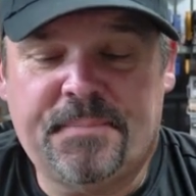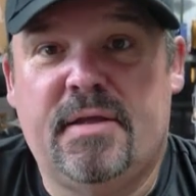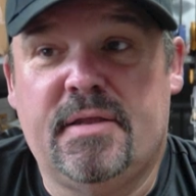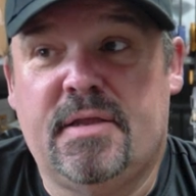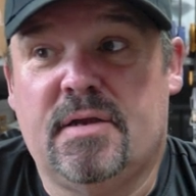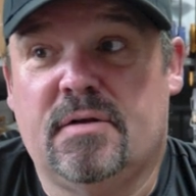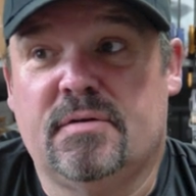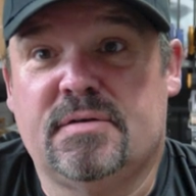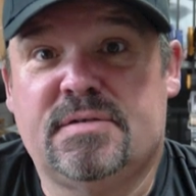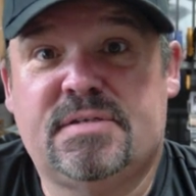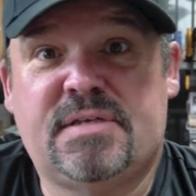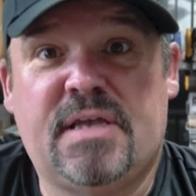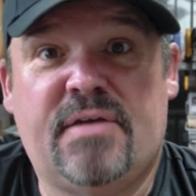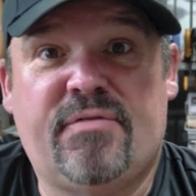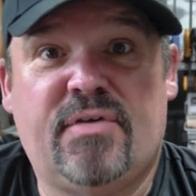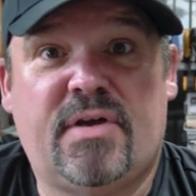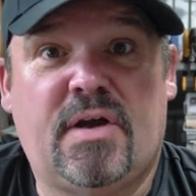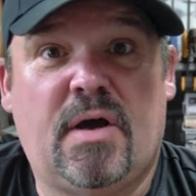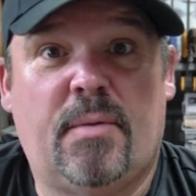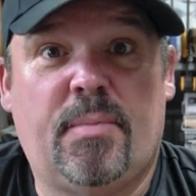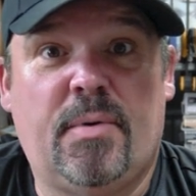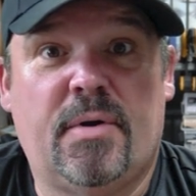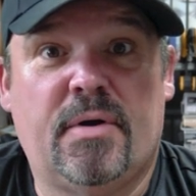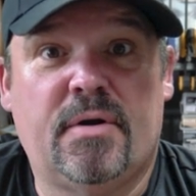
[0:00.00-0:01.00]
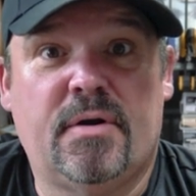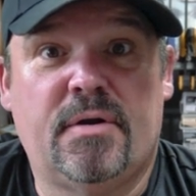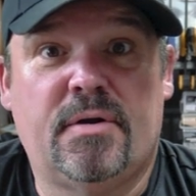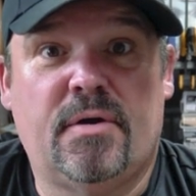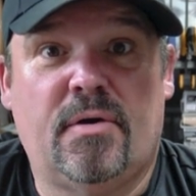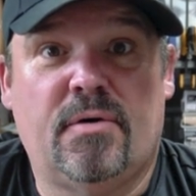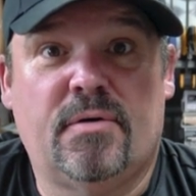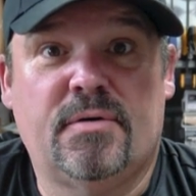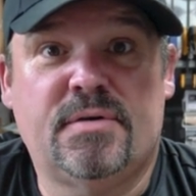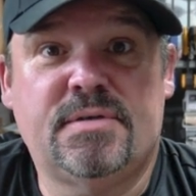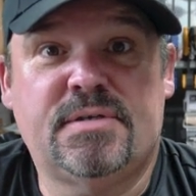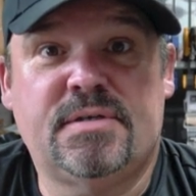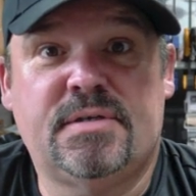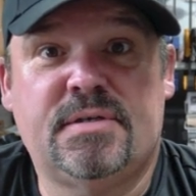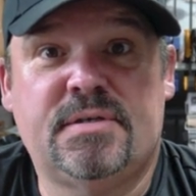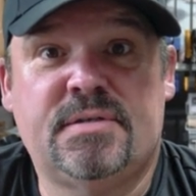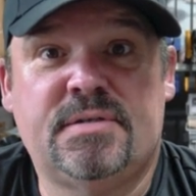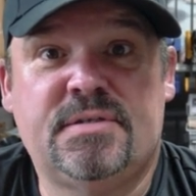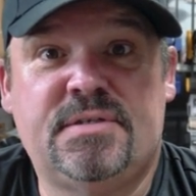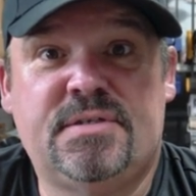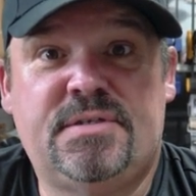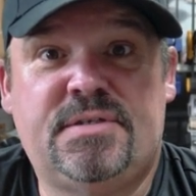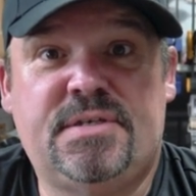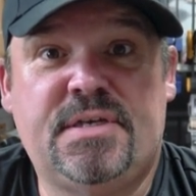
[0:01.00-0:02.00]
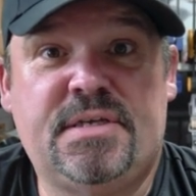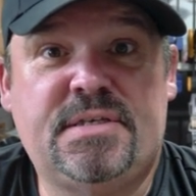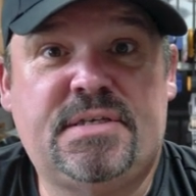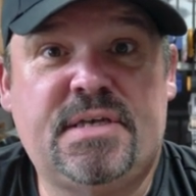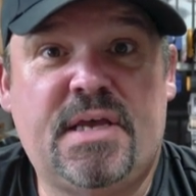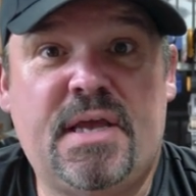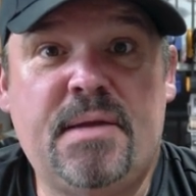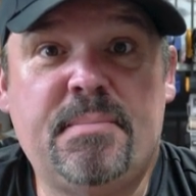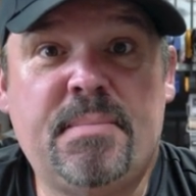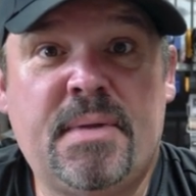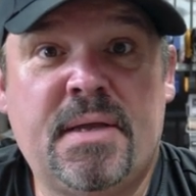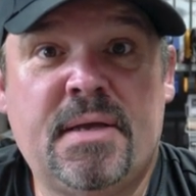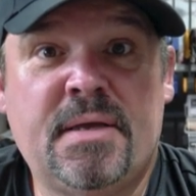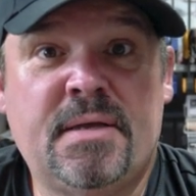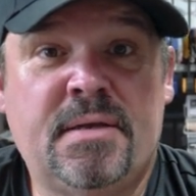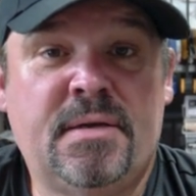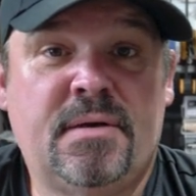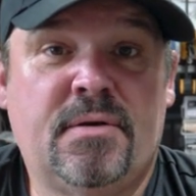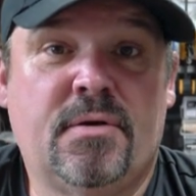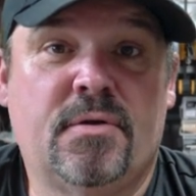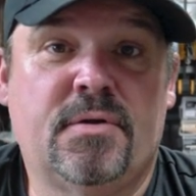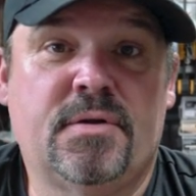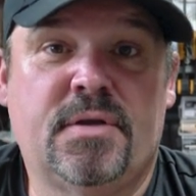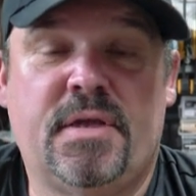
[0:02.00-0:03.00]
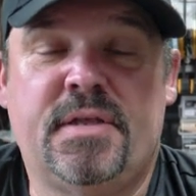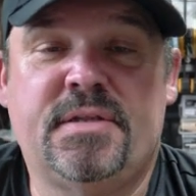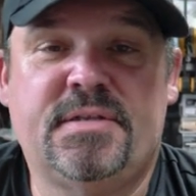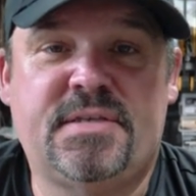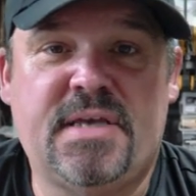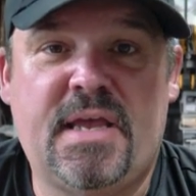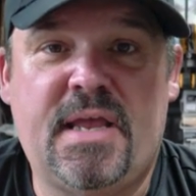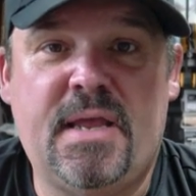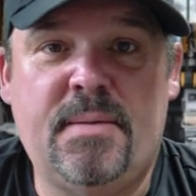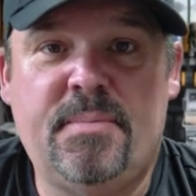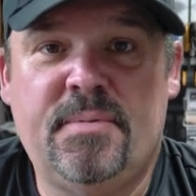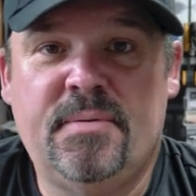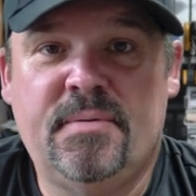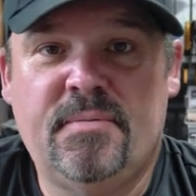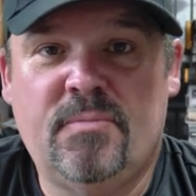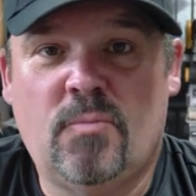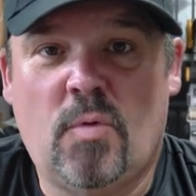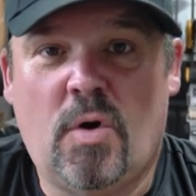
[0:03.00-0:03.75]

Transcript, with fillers: Uh, you know, to save a couple hundred dollars in G tape, man, or in tape,